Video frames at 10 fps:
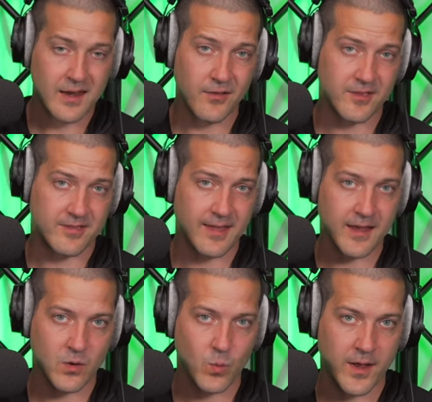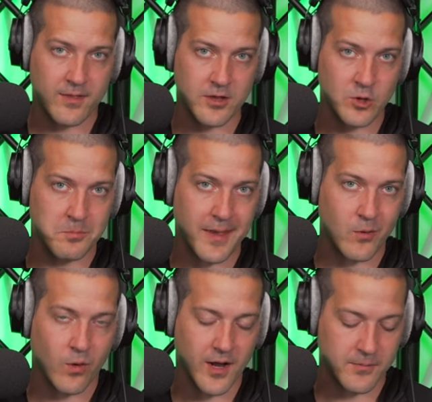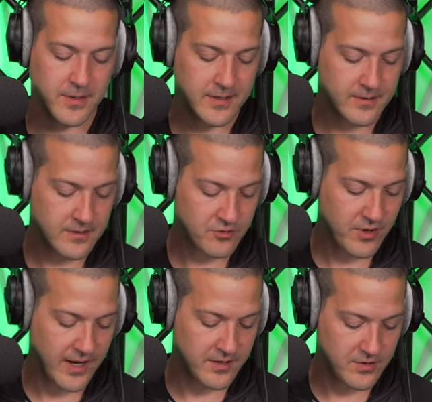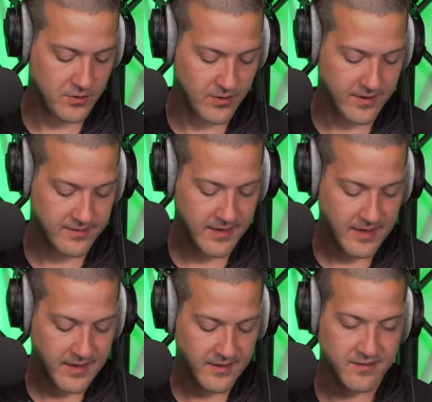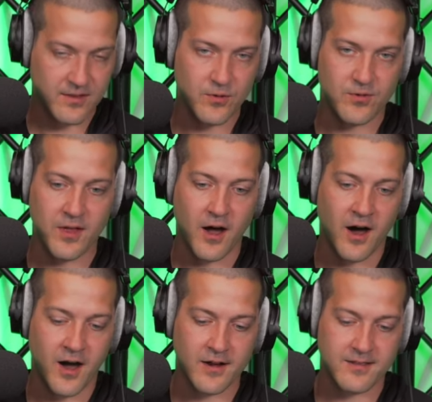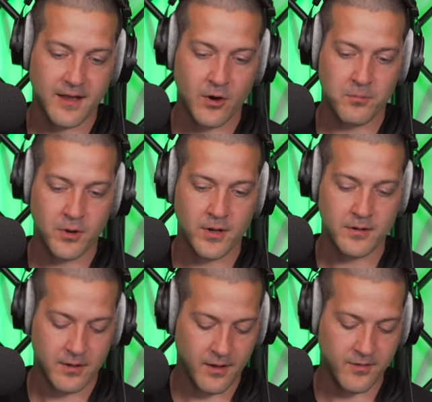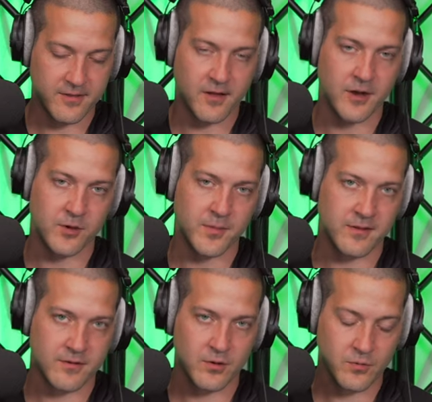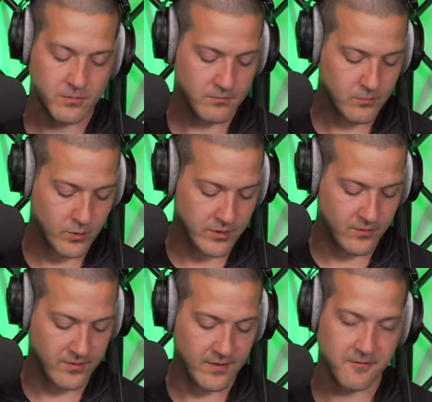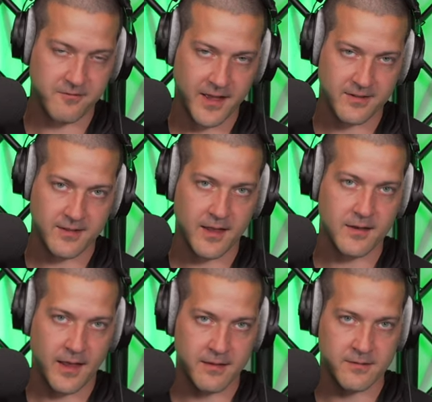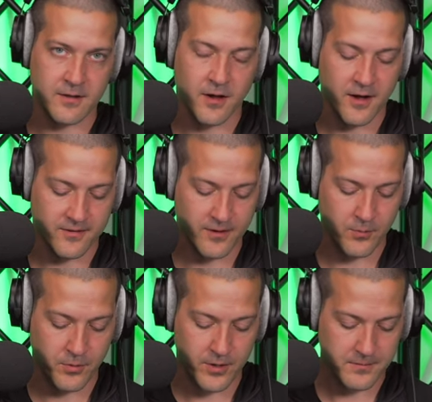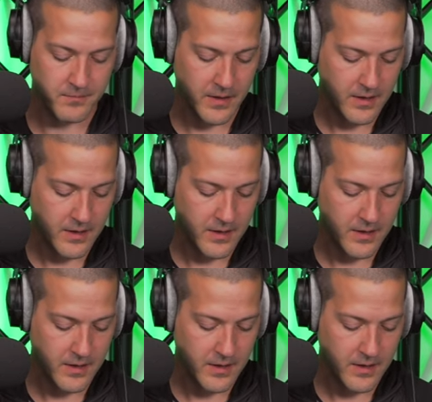Now, the second way that you may want to be trying to do this is to use the aux output. On this audio mixer, we're using the effects send as an aux output.